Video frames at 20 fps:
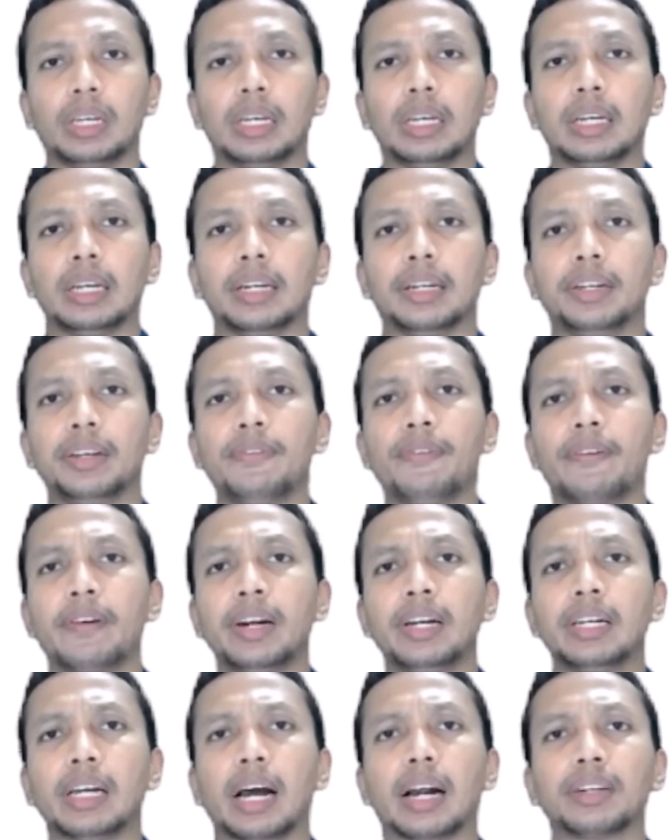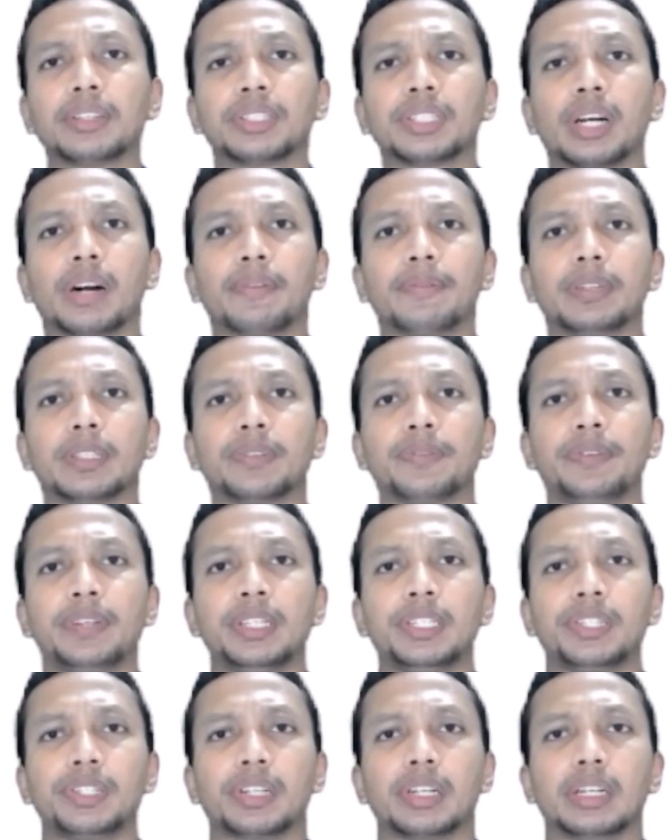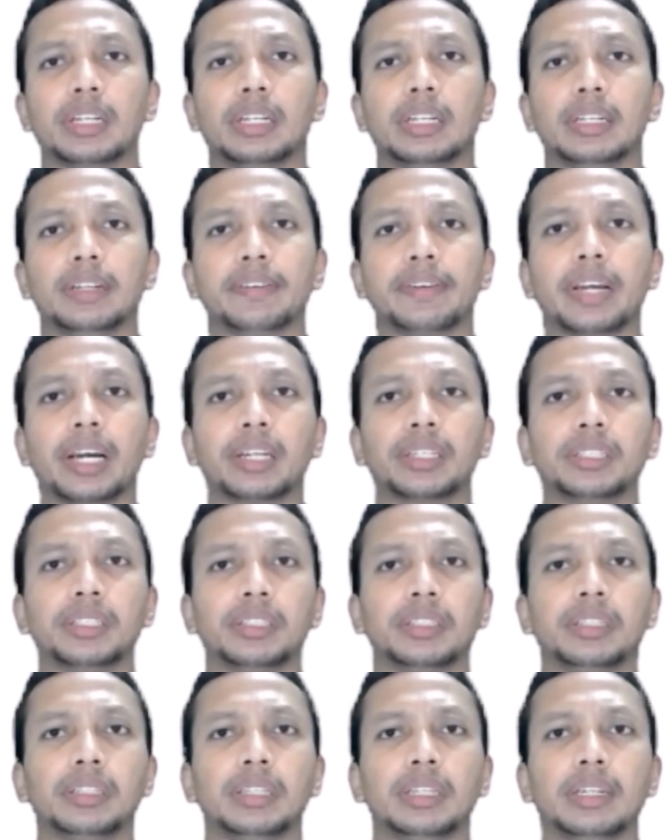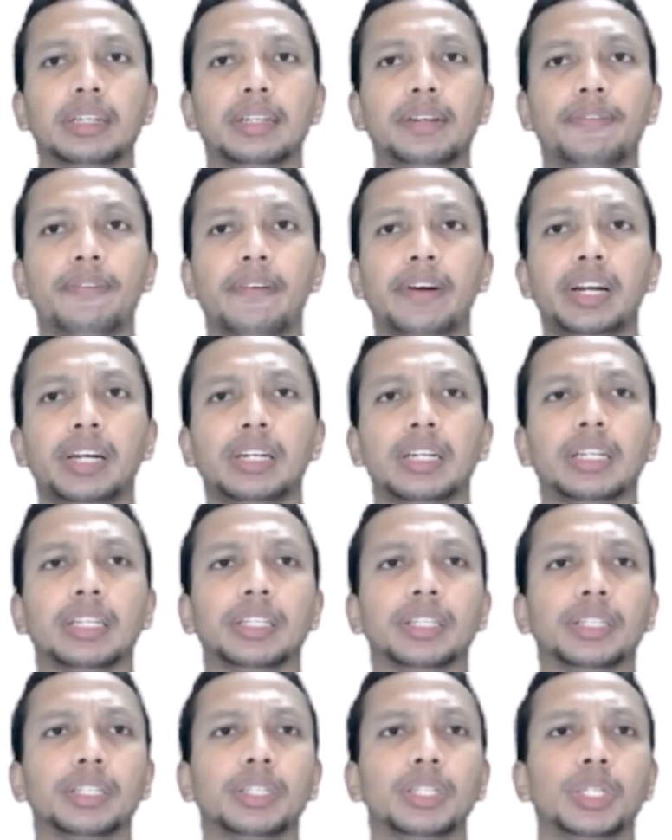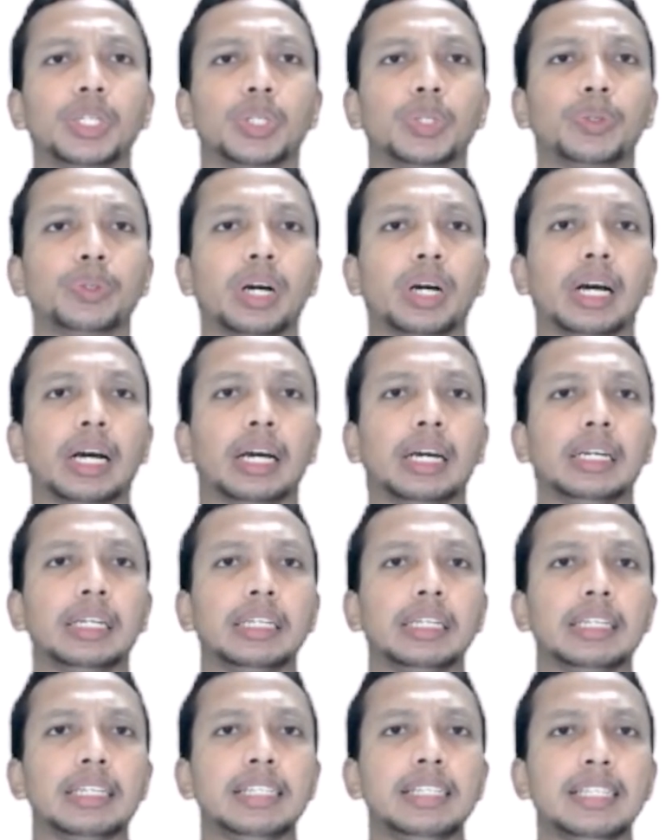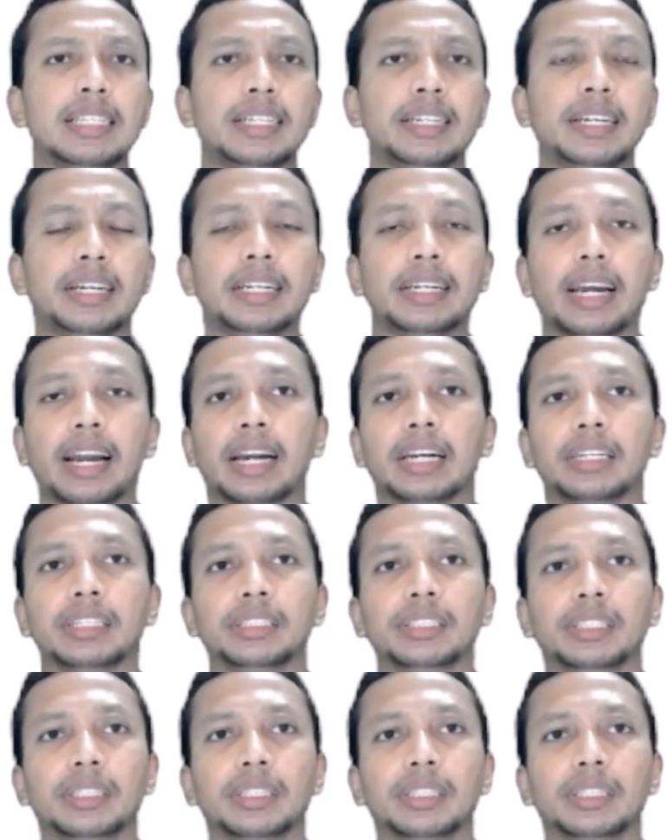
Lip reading: Different Earth's surface features react differently to the incident energy.